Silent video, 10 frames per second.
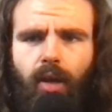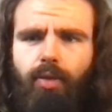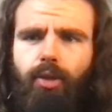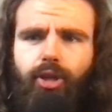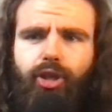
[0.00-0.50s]

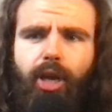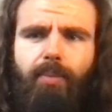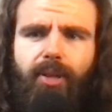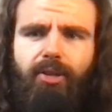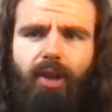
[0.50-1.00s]
The
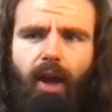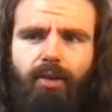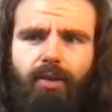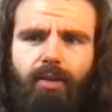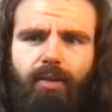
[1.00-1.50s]
gym is not
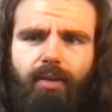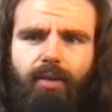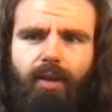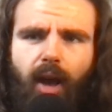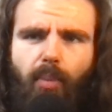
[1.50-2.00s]

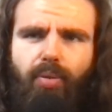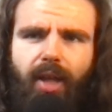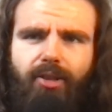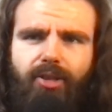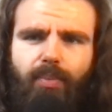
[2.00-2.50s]
a
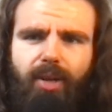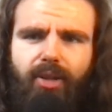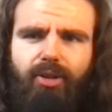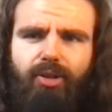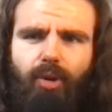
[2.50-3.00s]
place to be
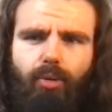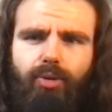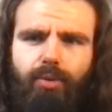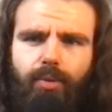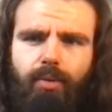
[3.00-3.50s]

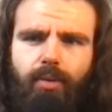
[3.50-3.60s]
social